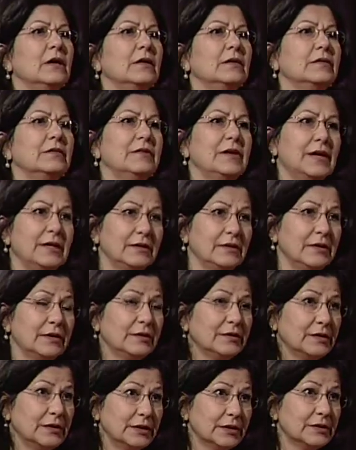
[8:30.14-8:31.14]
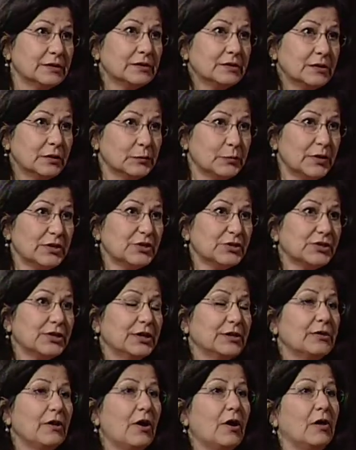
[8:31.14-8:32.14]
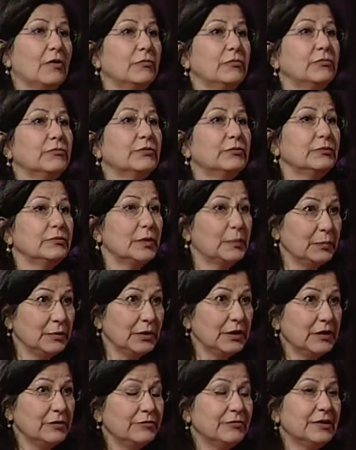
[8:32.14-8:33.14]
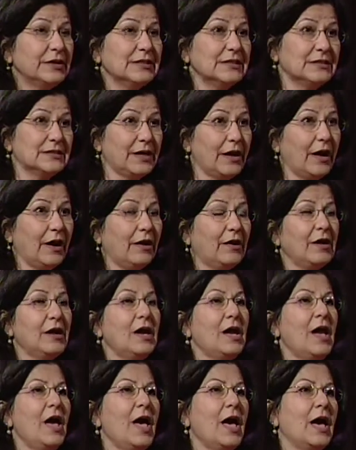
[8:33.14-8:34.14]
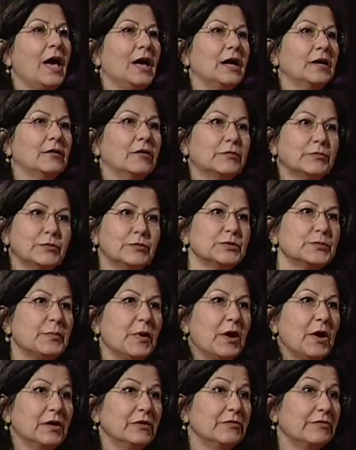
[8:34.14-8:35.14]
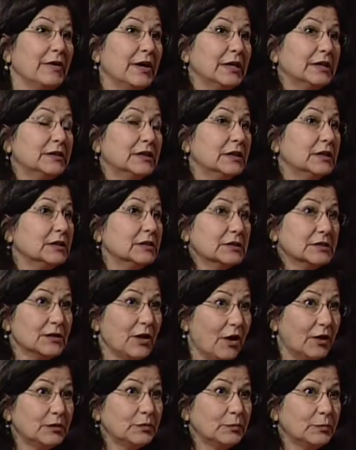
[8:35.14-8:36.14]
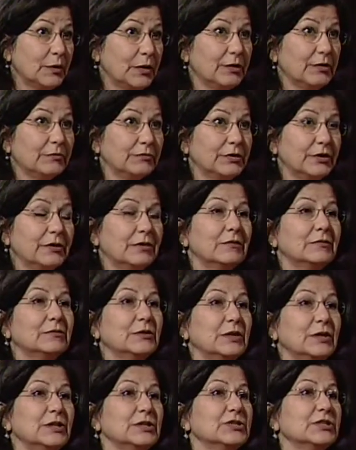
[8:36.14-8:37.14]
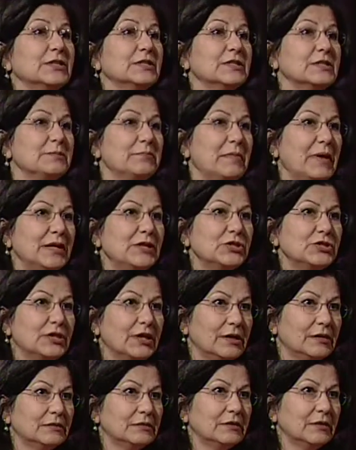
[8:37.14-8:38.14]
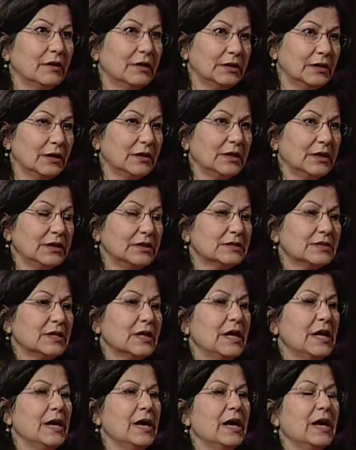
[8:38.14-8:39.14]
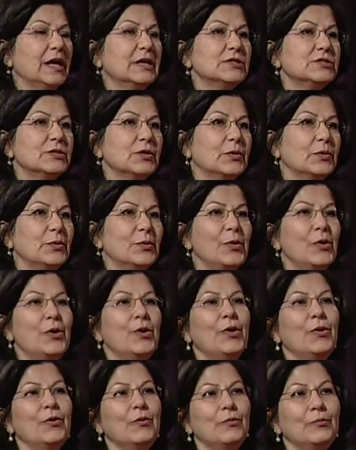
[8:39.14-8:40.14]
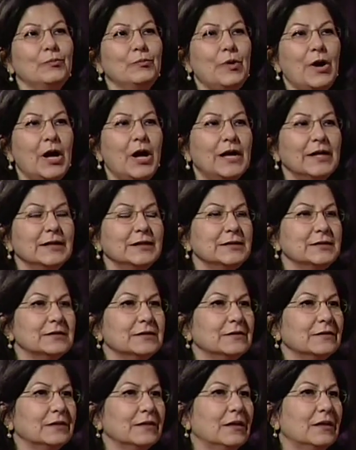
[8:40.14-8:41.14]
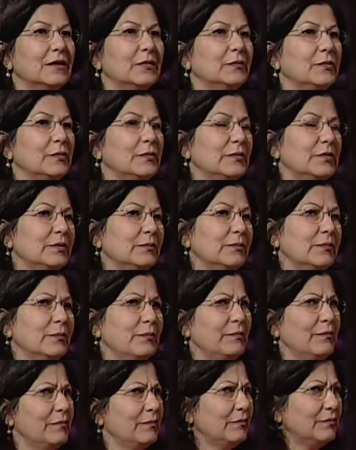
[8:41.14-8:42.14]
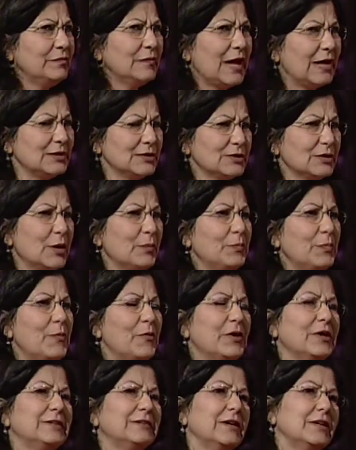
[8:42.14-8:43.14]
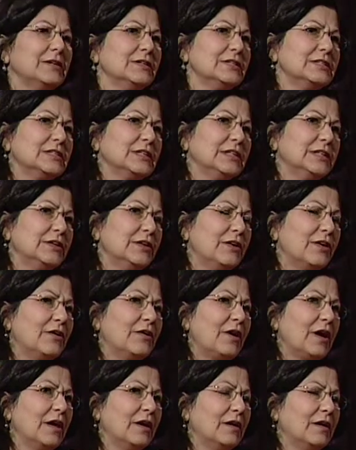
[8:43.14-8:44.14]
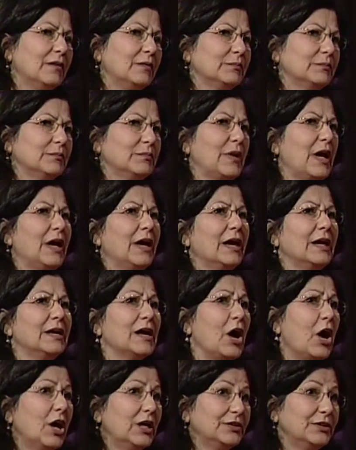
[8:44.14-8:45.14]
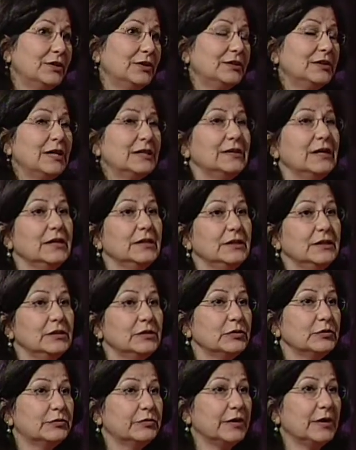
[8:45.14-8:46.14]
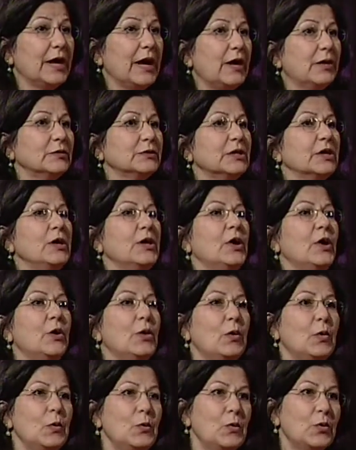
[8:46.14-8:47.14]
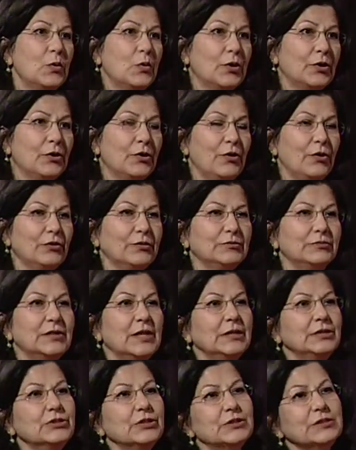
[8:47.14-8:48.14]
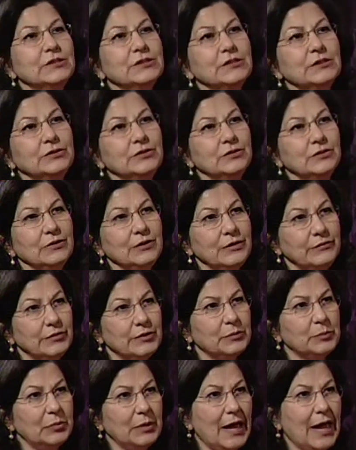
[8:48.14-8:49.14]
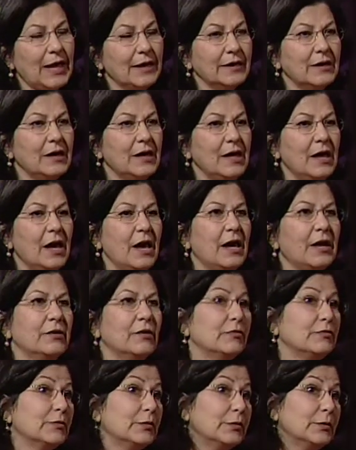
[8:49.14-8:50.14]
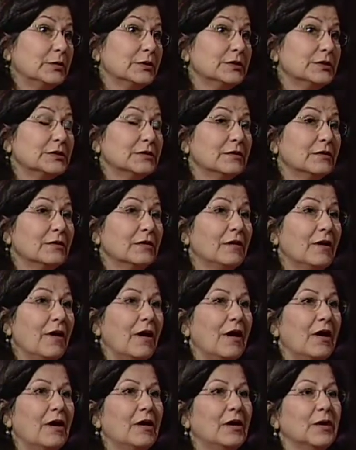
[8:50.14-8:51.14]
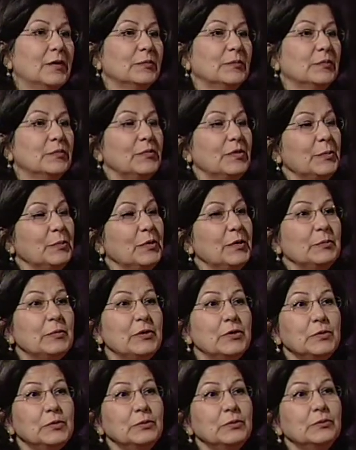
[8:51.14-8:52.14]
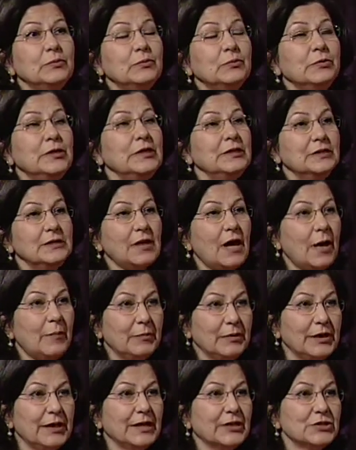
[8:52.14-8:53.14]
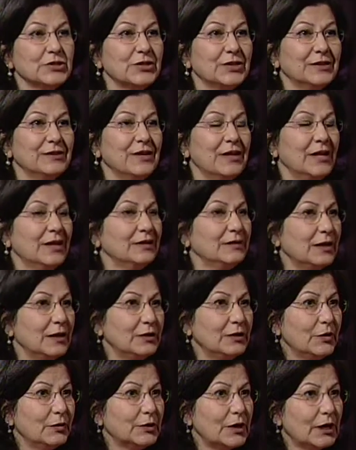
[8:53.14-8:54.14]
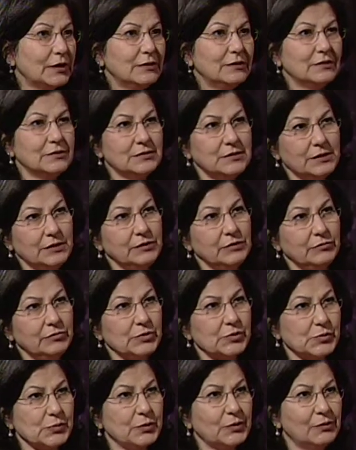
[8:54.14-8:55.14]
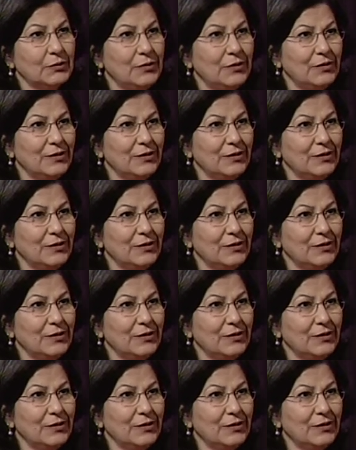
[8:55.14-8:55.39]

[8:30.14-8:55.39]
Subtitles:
then there is the question of the belief is there. And of course, Baha'i faith is not one of the religions mentioned on the list. And so Baha'is, at some point there is either an other that they need to fill out, or they just need to leave it blank. And of course, the people who read the application, they know that this individual